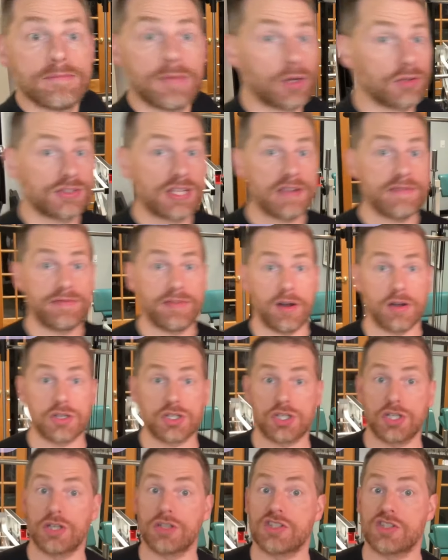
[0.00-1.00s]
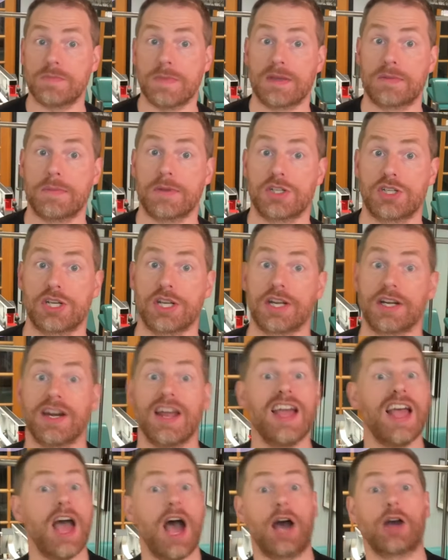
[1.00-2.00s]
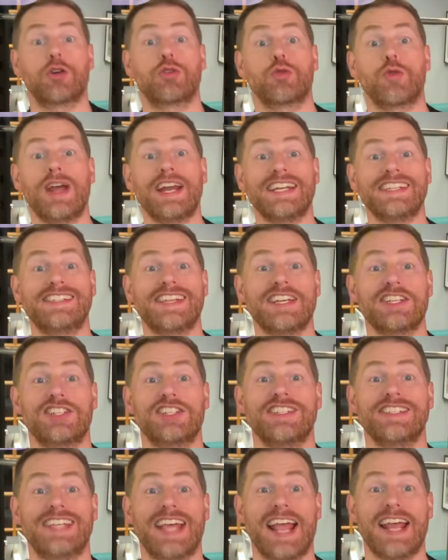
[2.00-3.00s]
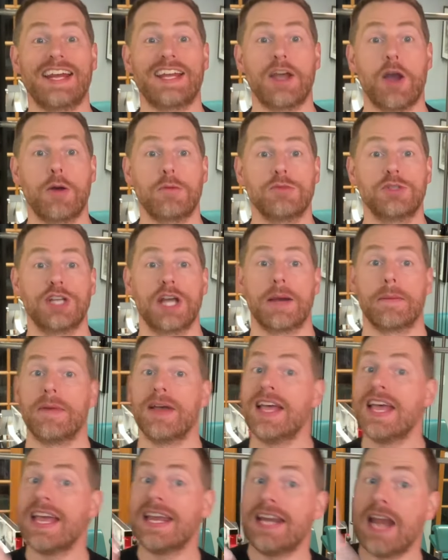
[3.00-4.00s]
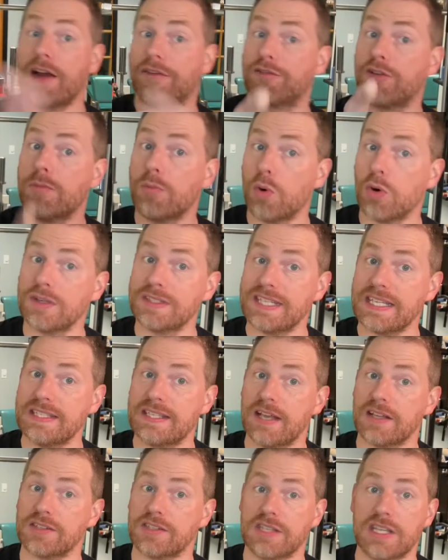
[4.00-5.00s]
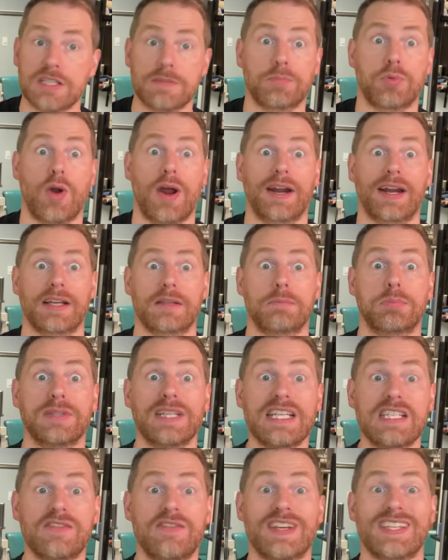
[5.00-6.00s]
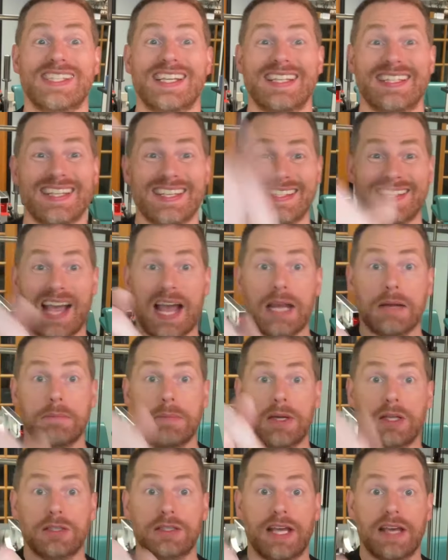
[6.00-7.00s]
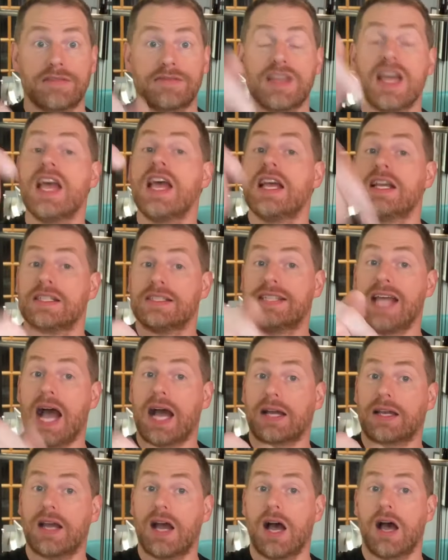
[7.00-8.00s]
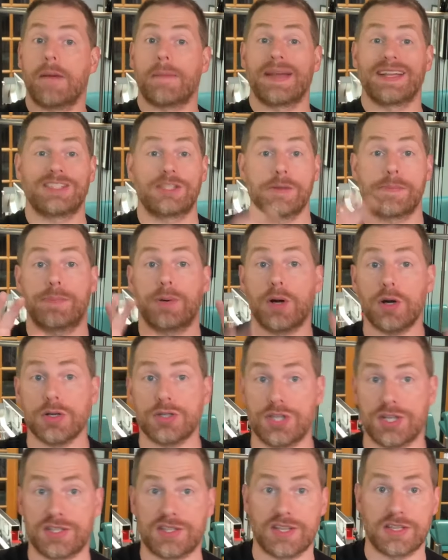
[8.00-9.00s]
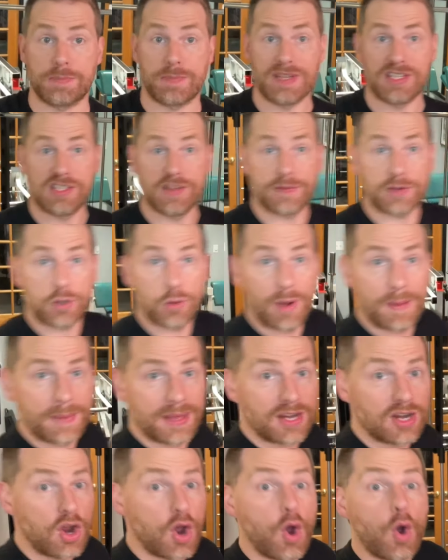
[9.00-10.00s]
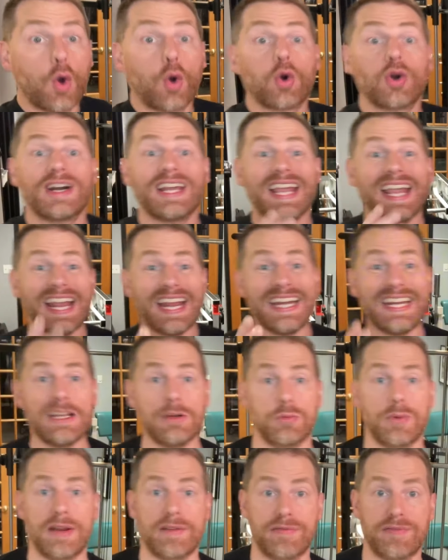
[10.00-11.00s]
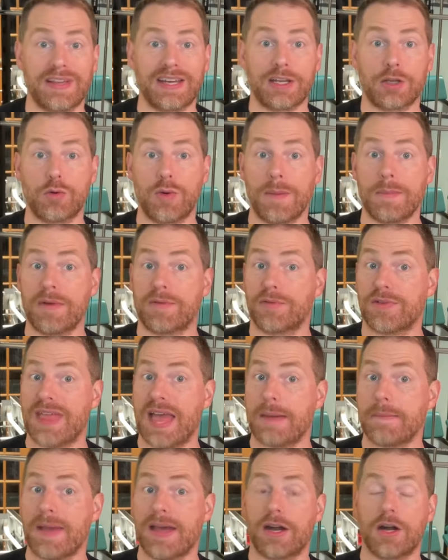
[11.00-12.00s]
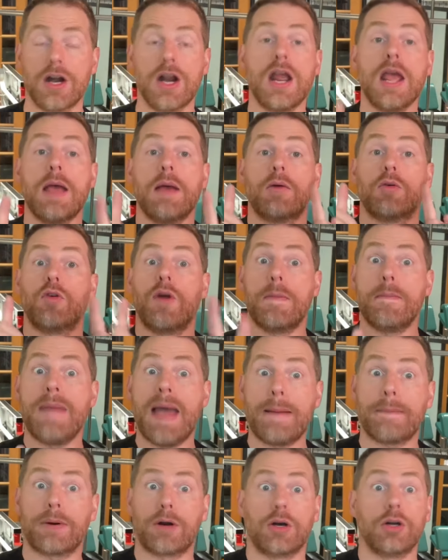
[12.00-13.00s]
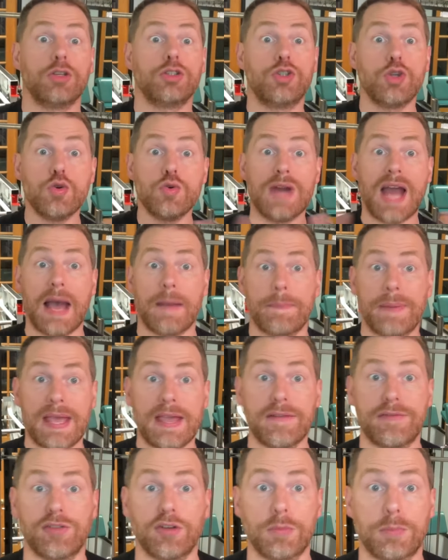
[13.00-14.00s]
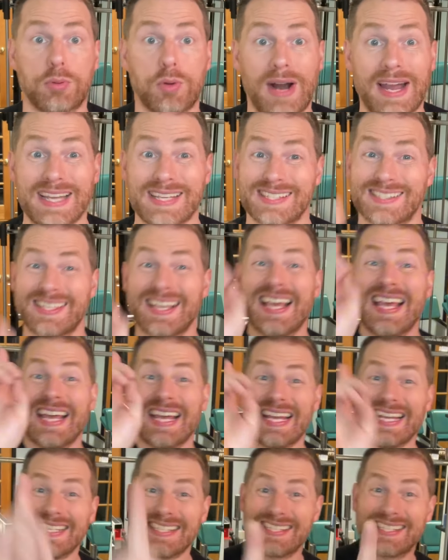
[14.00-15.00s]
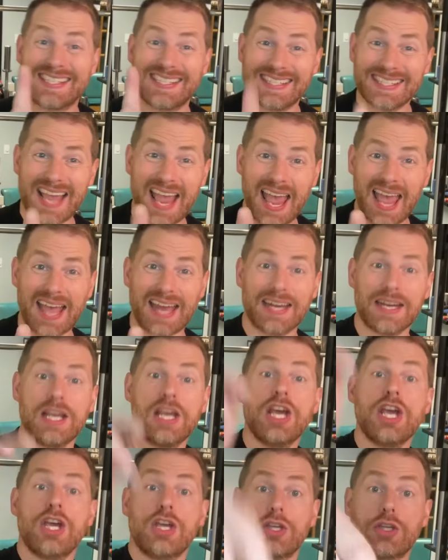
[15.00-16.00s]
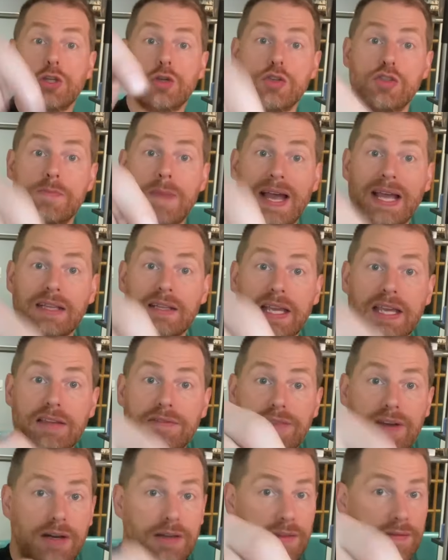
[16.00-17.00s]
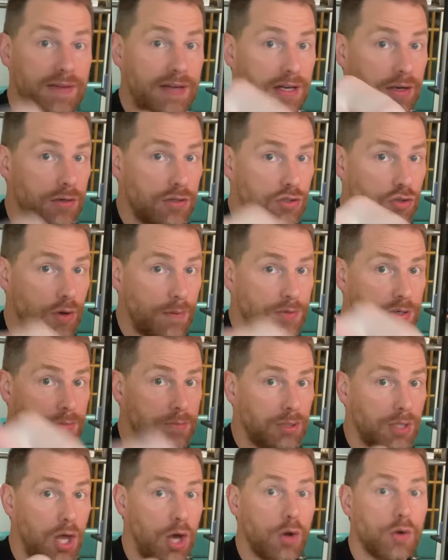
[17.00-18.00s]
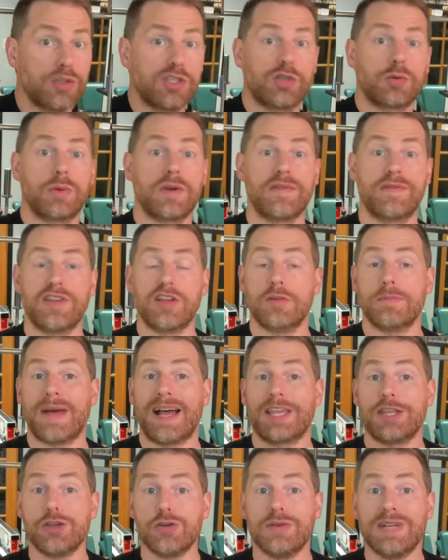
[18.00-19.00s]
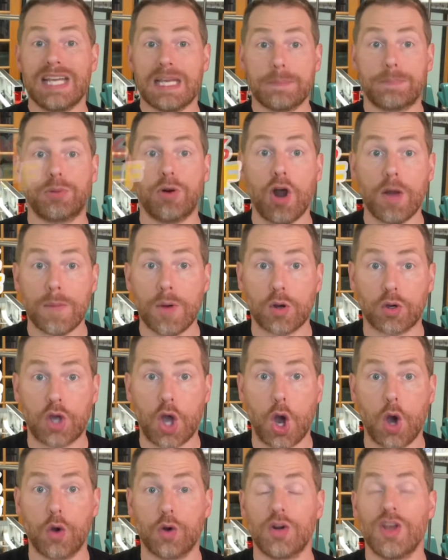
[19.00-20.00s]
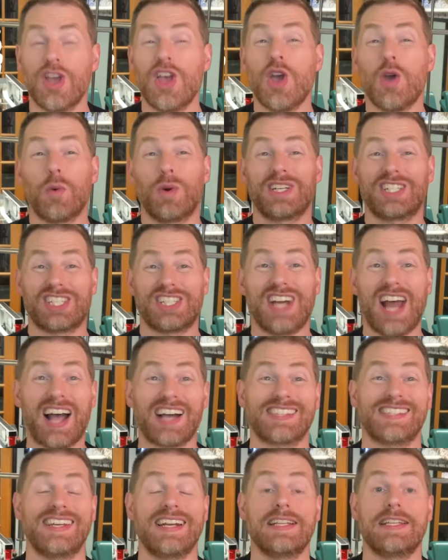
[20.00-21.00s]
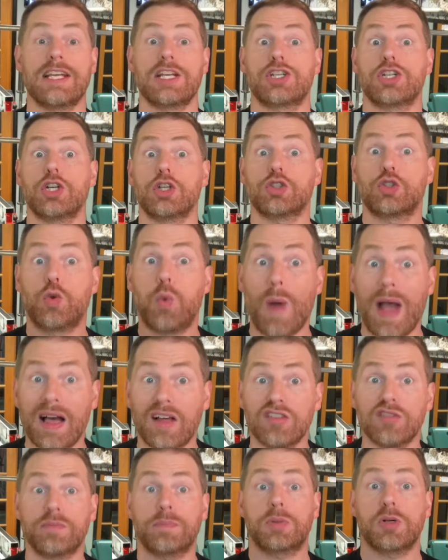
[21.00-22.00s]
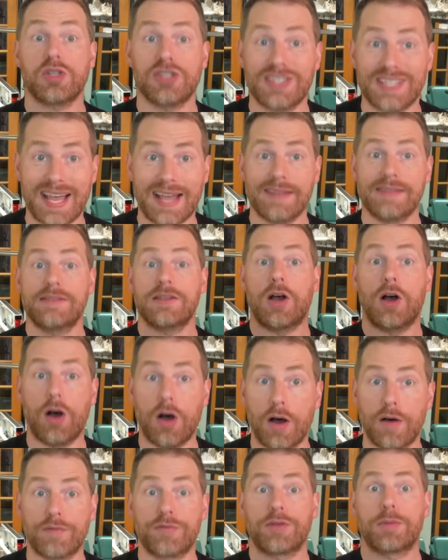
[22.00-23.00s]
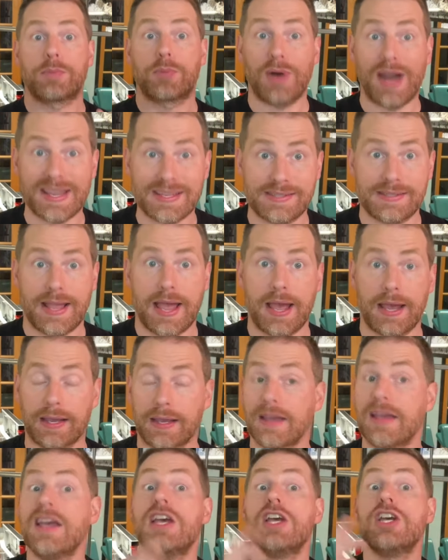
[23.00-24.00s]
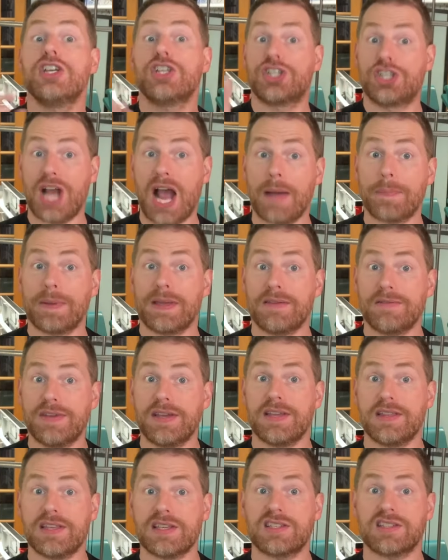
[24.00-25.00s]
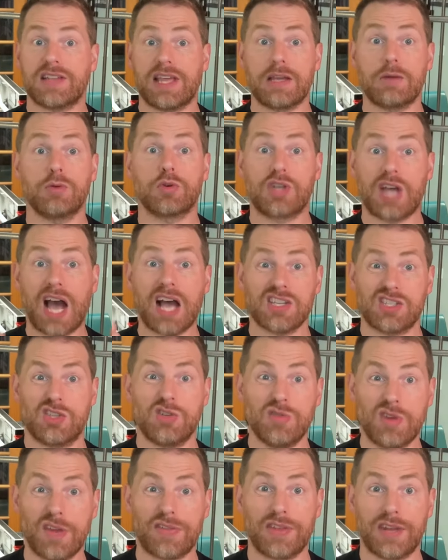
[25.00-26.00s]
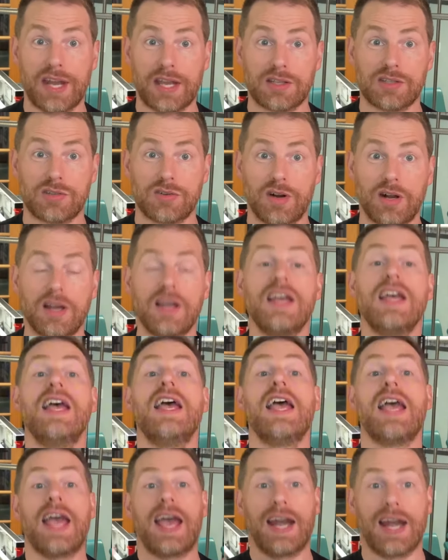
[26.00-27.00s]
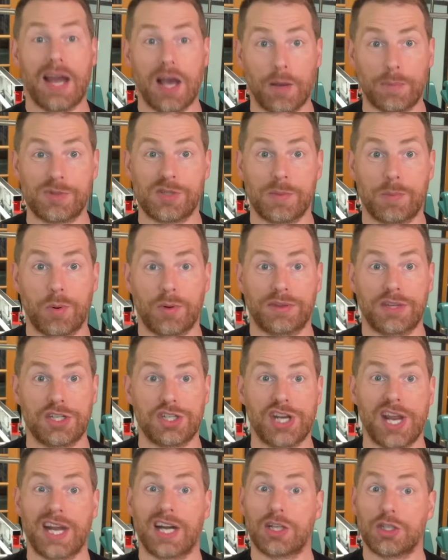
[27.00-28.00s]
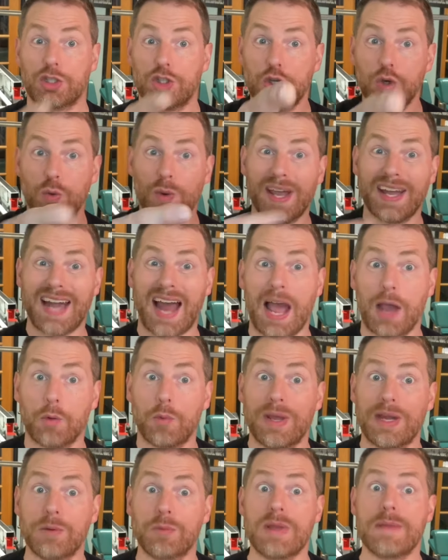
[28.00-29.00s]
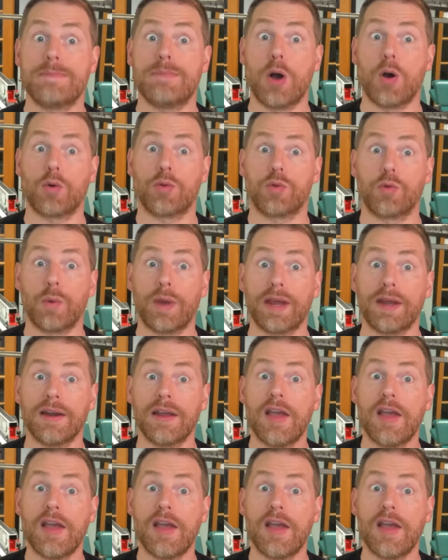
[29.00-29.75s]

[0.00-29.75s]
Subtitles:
multifunctional Smith machine, a great addition to any home gym. Now, for more details on this product, please visit designbuildlift.com. And to purchase this piece of equipment, or any RitFit equipment for that matter, remember, do not pay full price. Instead, use my link found in the video description below to reveal my unique promo code, which knocks an additional 12% off the price tag. Shopping via this link will cost you nothing extra, and it helps support the channel. You win, I win, we both win.